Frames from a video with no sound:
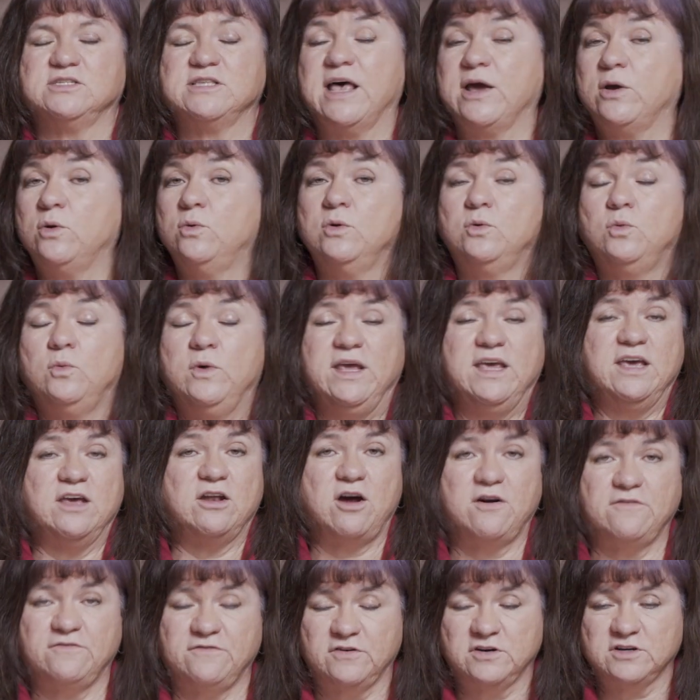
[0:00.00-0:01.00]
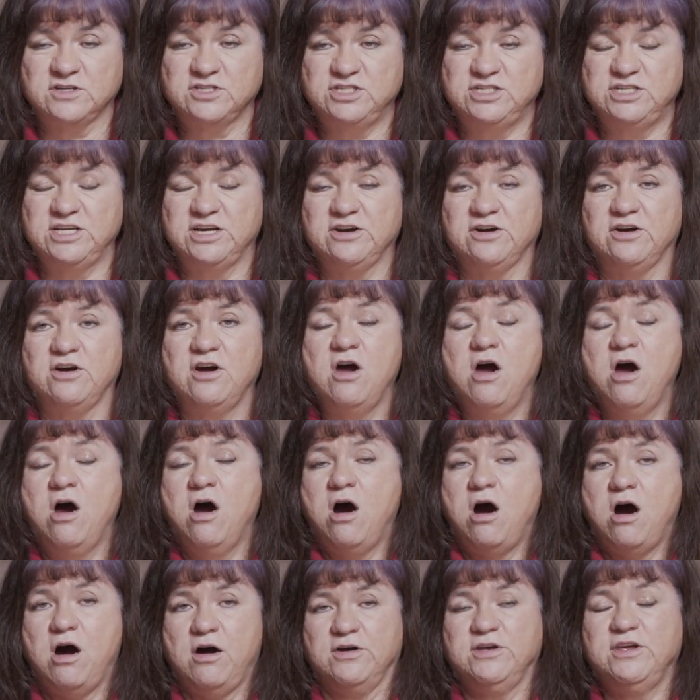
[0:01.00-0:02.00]
Like when we get our first deer,
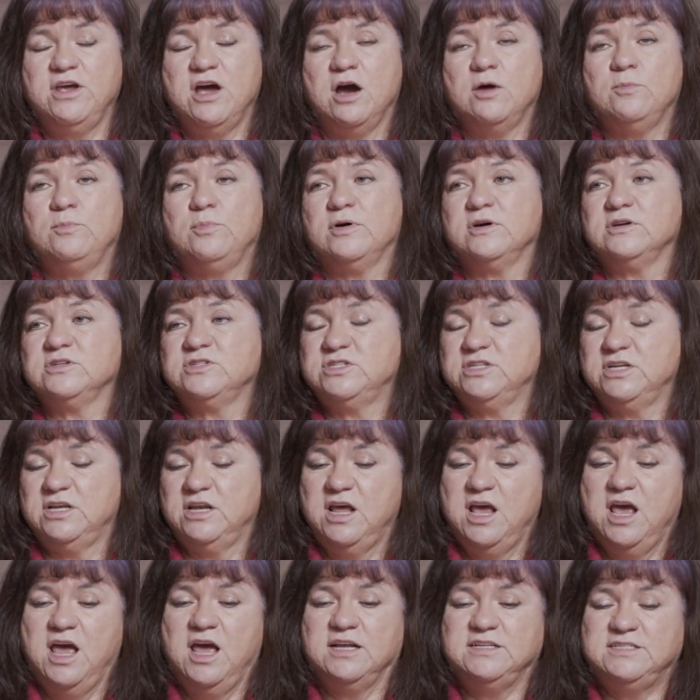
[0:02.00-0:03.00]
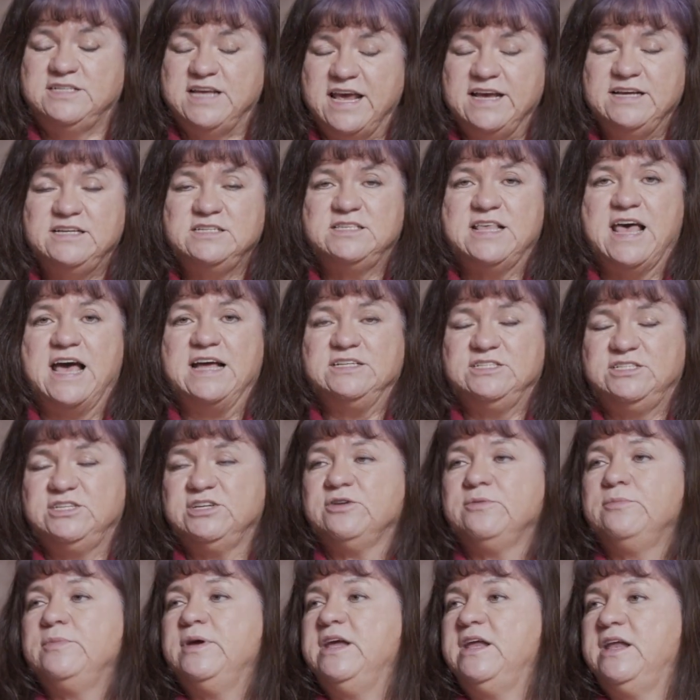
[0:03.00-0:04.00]
our young person takes that
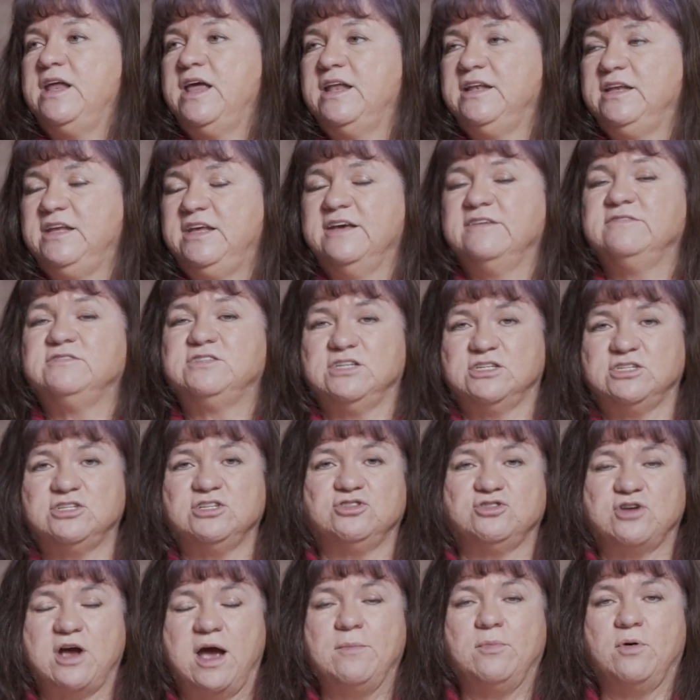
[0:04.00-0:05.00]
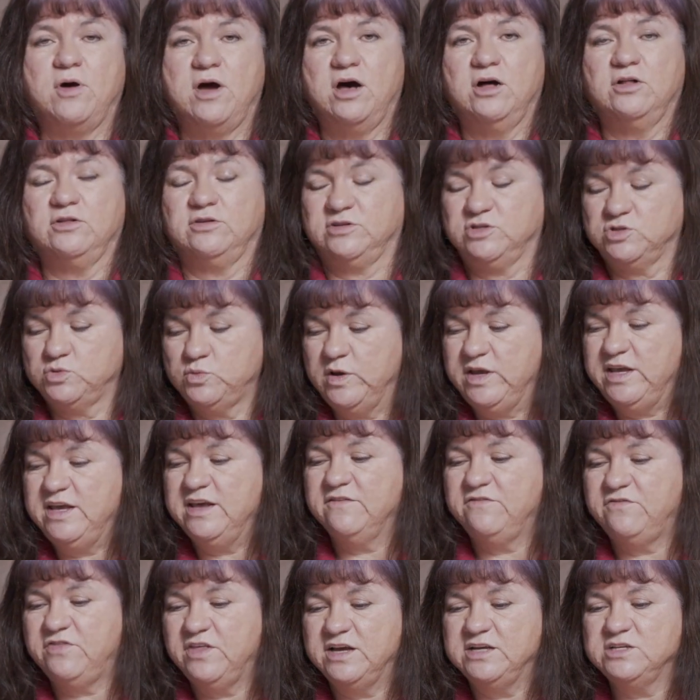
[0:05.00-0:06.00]
deer meat and gives it to tribal elders. We
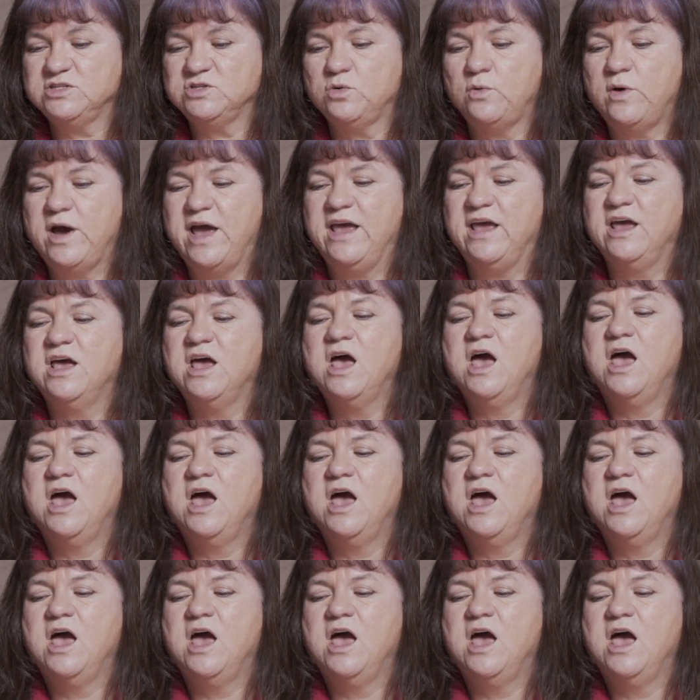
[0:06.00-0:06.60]
give things away.